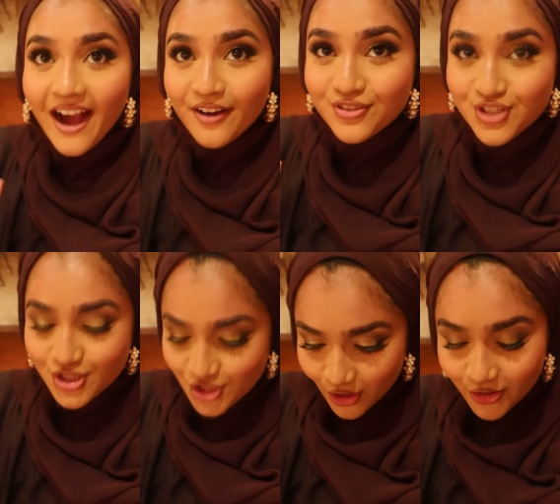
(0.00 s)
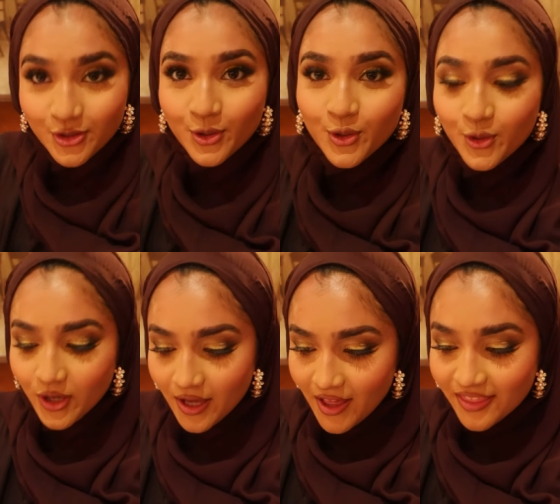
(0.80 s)
have to show you
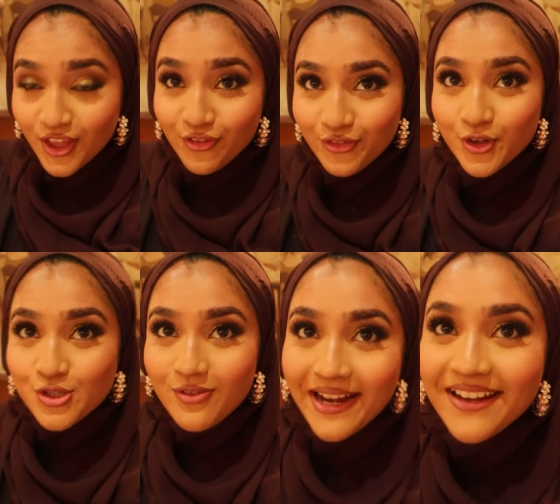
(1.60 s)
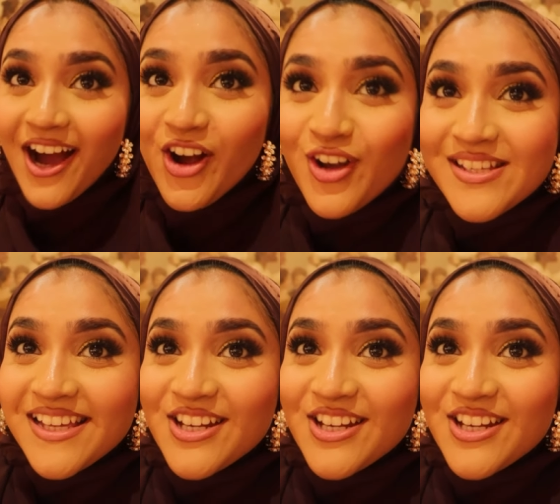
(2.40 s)
the food right now because it